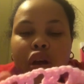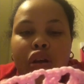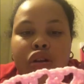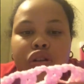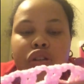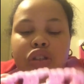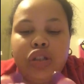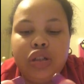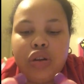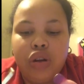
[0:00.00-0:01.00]
you
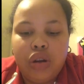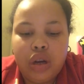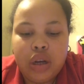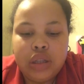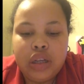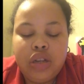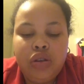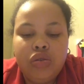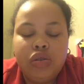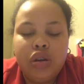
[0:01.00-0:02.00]
should
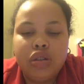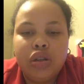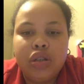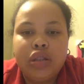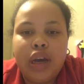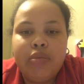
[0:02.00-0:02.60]
continue to 10